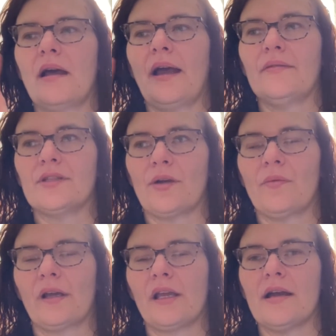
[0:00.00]
I started
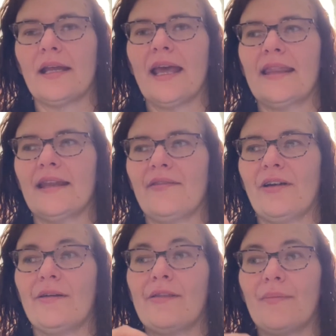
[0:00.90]
working on it, and then I
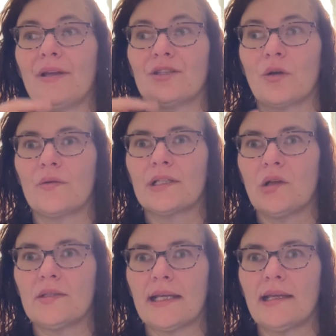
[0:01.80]
found out that my store was
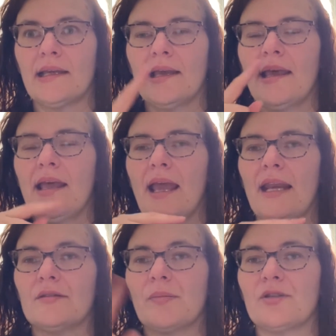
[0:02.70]
closing, and
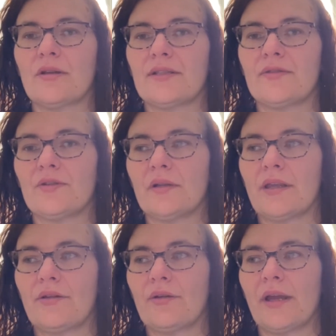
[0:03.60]
I was being transferred to
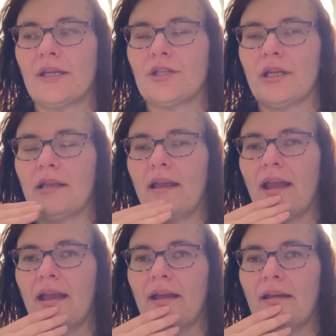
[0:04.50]
another location,
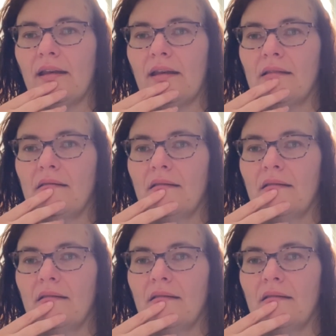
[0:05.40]
and